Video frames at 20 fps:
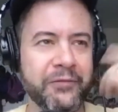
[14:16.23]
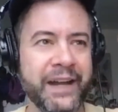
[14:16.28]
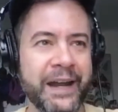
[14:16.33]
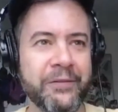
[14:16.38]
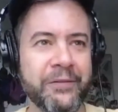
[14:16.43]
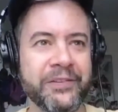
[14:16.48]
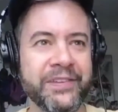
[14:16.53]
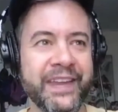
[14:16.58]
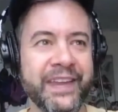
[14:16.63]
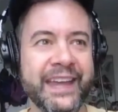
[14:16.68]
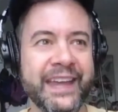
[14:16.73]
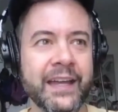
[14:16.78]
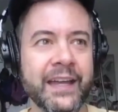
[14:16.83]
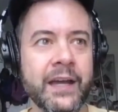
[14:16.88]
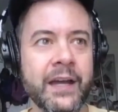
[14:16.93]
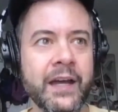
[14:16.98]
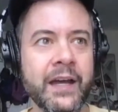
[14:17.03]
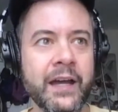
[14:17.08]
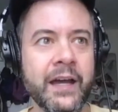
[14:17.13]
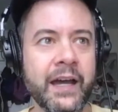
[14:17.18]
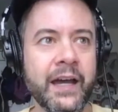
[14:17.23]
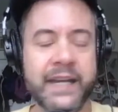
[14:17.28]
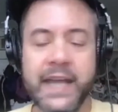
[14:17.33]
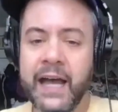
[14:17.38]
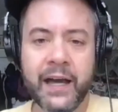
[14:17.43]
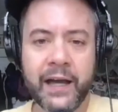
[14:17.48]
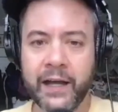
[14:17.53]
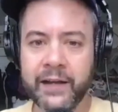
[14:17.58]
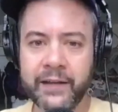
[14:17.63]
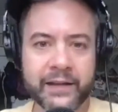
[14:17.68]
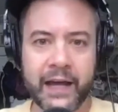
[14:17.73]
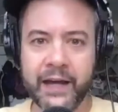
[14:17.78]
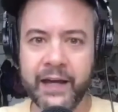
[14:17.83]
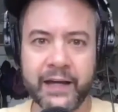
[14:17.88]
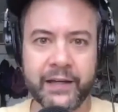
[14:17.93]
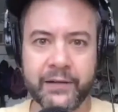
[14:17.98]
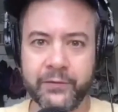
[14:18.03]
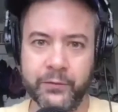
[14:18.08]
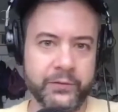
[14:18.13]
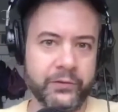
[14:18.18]
And I was like, yeah and
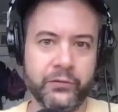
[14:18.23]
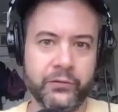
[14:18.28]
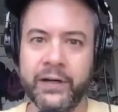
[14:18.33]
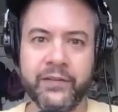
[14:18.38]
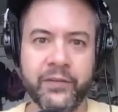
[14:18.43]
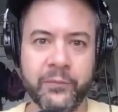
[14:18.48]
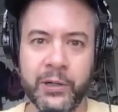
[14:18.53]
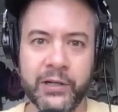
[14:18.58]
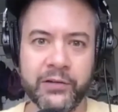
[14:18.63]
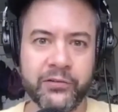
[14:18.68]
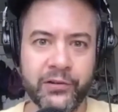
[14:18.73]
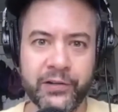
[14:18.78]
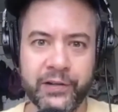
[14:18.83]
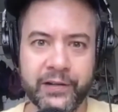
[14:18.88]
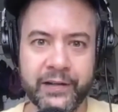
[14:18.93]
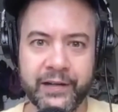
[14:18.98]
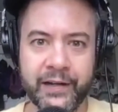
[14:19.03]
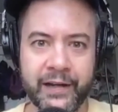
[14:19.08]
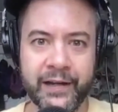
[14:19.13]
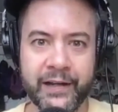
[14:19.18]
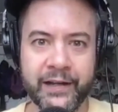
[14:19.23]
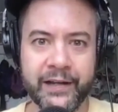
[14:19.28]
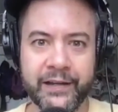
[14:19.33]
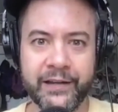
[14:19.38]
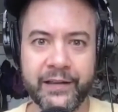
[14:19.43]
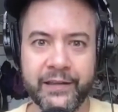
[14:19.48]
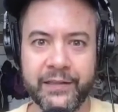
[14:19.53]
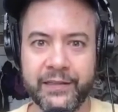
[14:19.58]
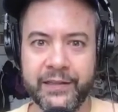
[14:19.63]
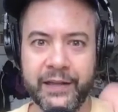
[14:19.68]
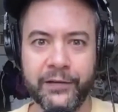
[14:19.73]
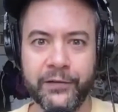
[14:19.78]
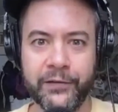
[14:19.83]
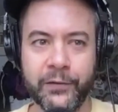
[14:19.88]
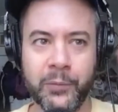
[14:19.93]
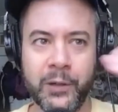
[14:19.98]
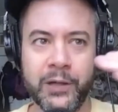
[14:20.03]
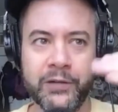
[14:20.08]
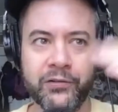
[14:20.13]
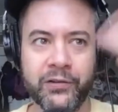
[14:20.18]
uh, well great to meet you and uh, thanks so
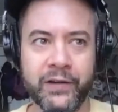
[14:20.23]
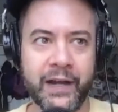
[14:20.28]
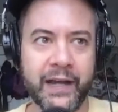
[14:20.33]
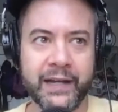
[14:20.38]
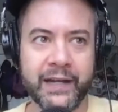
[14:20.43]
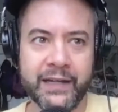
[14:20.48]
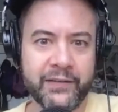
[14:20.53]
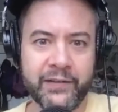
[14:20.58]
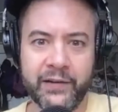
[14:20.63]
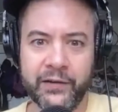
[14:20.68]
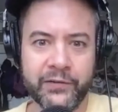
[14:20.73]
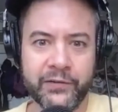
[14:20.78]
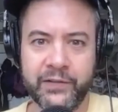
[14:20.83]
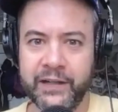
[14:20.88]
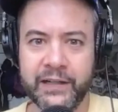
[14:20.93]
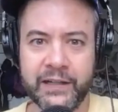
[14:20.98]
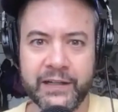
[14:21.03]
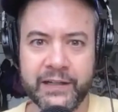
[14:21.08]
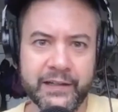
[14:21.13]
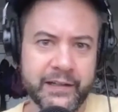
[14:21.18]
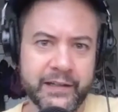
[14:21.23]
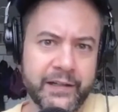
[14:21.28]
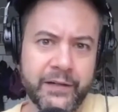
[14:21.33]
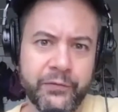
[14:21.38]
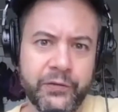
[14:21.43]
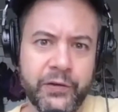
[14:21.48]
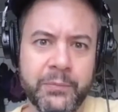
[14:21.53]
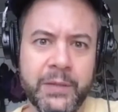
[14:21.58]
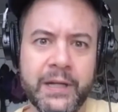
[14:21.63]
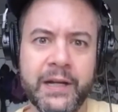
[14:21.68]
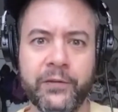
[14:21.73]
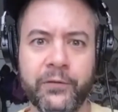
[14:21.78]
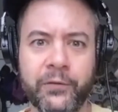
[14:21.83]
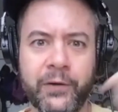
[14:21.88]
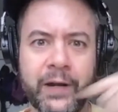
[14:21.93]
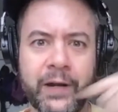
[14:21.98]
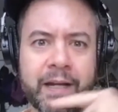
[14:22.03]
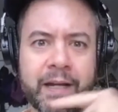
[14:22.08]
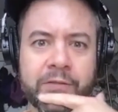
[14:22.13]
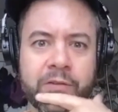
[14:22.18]
much and i guess i'll see you in a few minutes
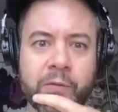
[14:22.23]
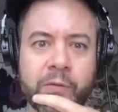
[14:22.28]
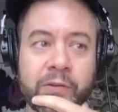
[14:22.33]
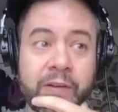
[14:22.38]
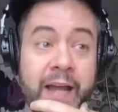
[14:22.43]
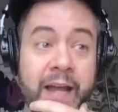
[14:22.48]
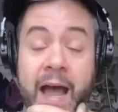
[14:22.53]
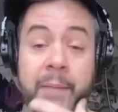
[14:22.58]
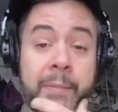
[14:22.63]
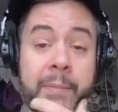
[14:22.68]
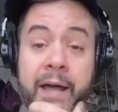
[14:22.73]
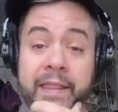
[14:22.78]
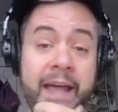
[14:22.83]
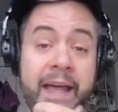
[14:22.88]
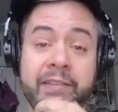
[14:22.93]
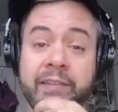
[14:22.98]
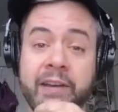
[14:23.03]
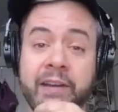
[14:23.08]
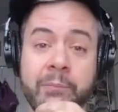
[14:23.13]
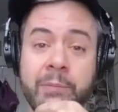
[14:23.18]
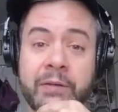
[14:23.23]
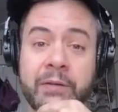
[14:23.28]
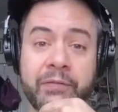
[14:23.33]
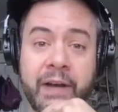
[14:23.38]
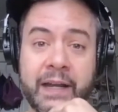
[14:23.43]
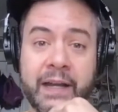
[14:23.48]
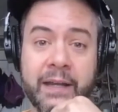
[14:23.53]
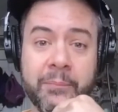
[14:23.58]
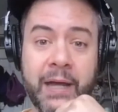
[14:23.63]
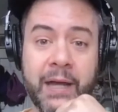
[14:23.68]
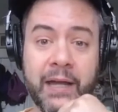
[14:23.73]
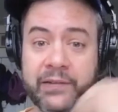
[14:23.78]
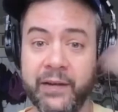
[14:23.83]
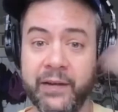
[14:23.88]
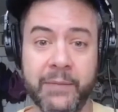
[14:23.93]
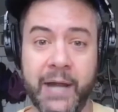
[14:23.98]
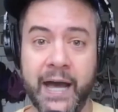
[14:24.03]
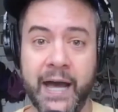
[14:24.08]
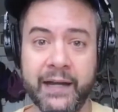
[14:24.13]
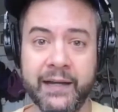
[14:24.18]
right and she was like i'm that's going to be a fucking mess i'm
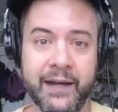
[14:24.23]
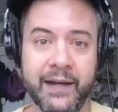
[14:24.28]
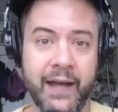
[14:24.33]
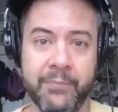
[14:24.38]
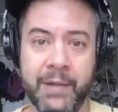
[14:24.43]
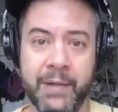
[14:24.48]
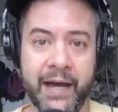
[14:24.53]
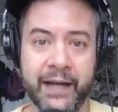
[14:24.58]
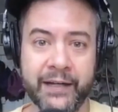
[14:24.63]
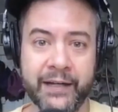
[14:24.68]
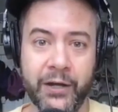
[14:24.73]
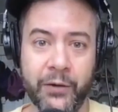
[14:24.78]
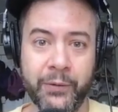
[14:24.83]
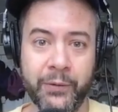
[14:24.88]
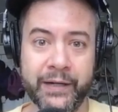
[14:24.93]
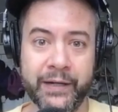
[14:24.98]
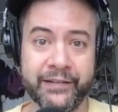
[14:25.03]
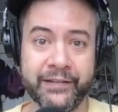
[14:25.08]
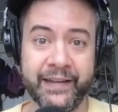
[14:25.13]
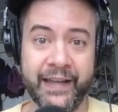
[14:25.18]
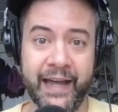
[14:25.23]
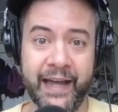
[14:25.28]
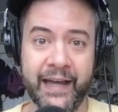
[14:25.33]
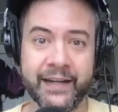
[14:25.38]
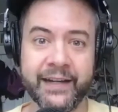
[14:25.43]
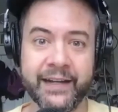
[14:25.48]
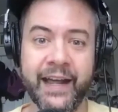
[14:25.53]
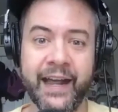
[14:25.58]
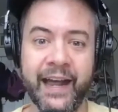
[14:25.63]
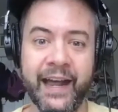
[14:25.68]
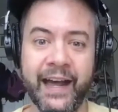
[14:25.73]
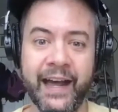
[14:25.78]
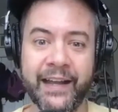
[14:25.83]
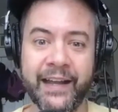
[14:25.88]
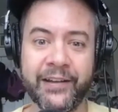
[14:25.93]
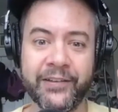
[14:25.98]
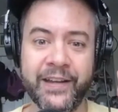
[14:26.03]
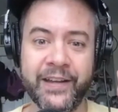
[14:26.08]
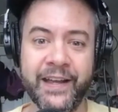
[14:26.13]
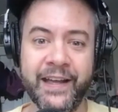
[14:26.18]
not i'm not going to that
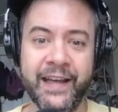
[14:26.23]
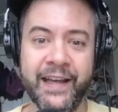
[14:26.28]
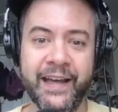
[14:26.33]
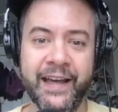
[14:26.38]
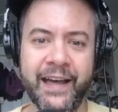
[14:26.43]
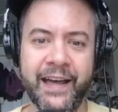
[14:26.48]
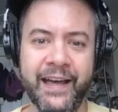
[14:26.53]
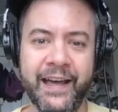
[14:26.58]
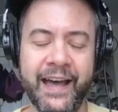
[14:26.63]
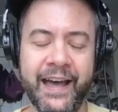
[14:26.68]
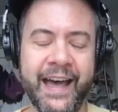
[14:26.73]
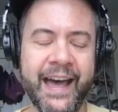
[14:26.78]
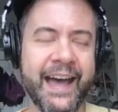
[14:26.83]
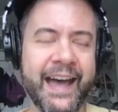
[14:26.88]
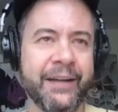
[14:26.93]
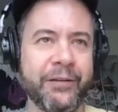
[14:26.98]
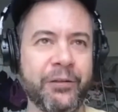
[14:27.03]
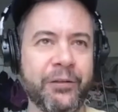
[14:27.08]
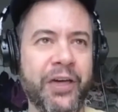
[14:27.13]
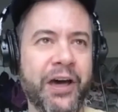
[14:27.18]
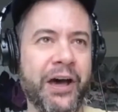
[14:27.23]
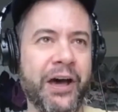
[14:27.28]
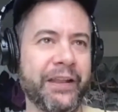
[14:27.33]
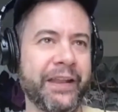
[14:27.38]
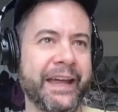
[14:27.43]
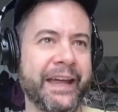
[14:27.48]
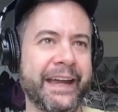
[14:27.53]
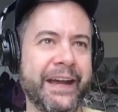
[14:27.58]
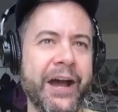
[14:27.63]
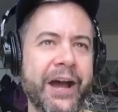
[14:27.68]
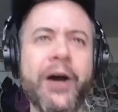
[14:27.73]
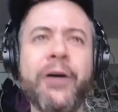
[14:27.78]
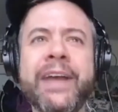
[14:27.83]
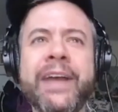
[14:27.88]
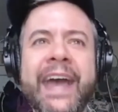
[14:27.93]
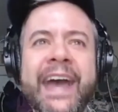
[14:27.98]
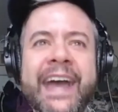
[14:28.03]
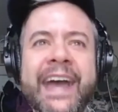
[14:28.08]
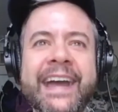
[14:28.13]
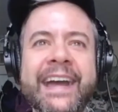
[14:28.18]
and i thought like
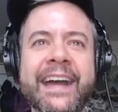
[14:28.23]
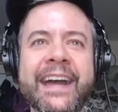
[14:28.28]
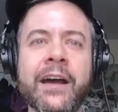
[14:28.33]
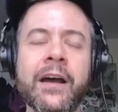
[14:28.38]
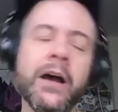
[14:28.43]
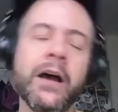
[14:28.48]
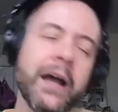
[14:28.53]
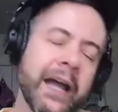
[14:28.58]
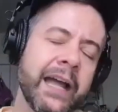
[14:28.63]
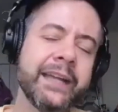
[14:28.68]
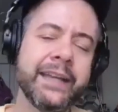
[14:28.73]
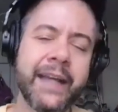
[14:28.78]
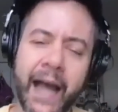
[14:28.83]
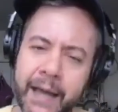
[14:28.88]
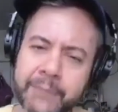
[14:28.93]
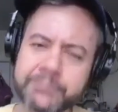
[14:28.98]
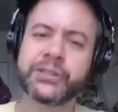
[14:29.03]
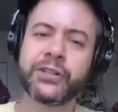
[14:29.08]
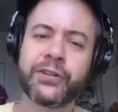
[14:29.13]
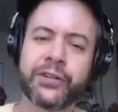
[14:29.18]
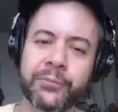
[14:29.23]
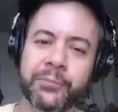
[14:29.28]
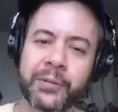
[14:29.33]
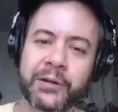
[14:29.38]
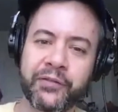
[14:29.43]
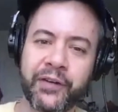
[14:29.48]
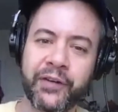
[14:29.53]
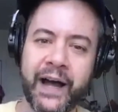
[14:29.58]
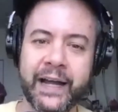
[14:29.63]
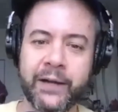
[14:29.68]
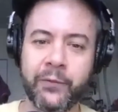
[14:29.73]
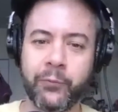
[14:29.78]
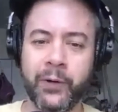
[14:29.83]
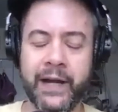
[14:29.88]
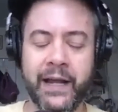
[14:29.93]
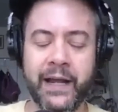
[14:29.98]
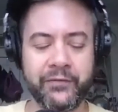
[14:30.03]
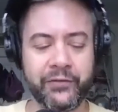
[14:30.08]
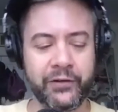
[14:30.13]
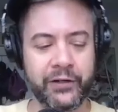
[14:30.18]
okay i'm sure it'll be fine
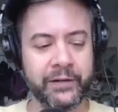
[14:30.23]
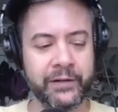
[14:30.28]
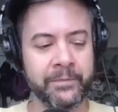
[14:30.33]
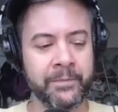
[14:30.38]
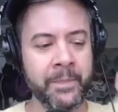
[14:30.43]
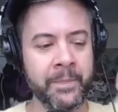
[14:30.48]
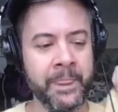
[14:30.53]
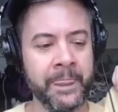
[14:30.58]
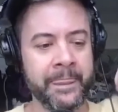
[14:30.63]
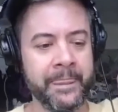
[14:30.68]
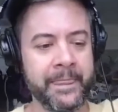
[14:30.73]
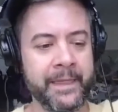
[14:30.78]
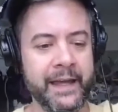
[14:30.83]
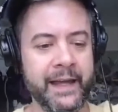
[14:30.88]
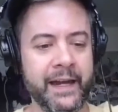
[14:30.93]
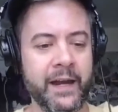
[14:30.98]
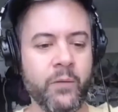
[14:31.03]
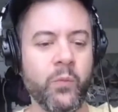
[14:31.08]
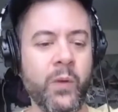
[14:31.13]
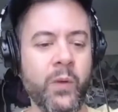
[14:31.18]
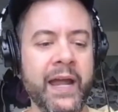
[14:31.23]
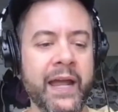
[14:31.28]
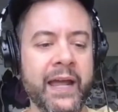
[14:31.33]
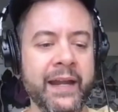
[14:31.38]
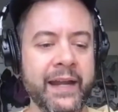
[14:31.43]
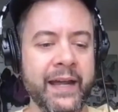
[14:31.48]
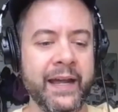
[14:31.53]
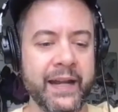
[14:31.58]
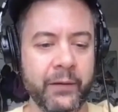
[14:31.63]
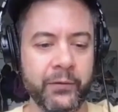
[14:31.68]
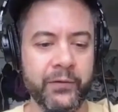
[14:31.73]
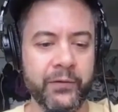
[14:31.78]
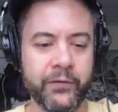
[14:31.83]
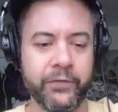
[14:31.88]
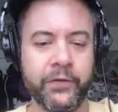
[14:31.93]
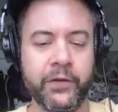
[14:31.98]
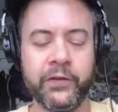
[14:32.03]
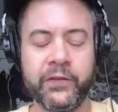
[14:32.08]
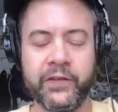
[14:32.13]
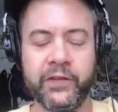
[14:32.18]
whatever and i went and i was the
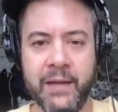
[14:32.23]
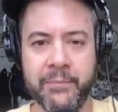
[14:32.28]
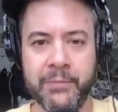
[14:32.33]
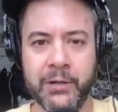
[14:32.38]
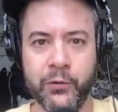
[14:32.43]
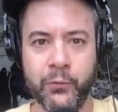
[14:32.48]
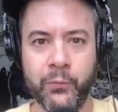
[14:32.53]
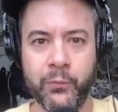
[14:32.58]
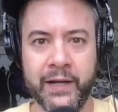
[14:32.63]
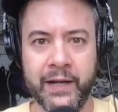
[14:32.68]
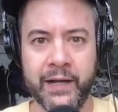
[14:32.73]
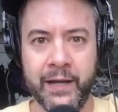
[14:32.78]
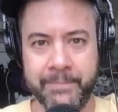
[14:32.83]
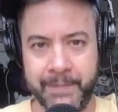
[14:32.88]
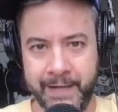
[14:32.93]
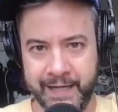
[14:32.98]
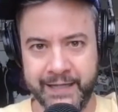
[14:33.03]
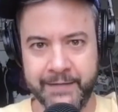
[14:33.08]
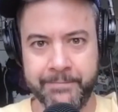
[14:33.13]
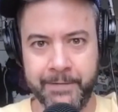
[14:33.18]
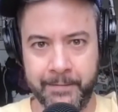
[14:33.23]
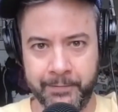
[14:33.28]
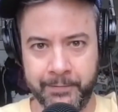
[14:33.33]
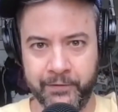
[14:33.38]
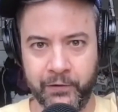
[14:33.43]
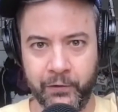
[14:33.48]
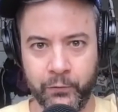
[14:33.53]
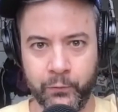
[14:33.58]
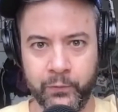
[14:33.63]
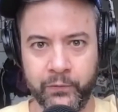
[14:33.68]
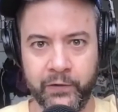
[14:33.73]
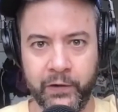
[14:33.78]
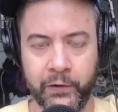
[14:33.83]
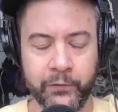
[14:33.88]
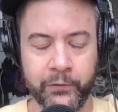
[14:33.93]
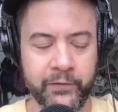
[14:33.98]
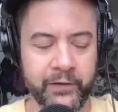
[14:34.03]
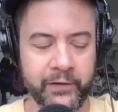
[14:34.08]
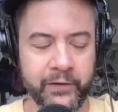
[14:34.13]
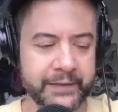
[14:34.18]
first comic who went up eddie pepitone was
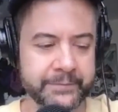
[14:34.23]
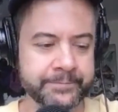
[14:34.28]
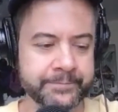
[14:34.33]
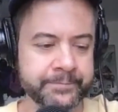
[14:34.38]
hosting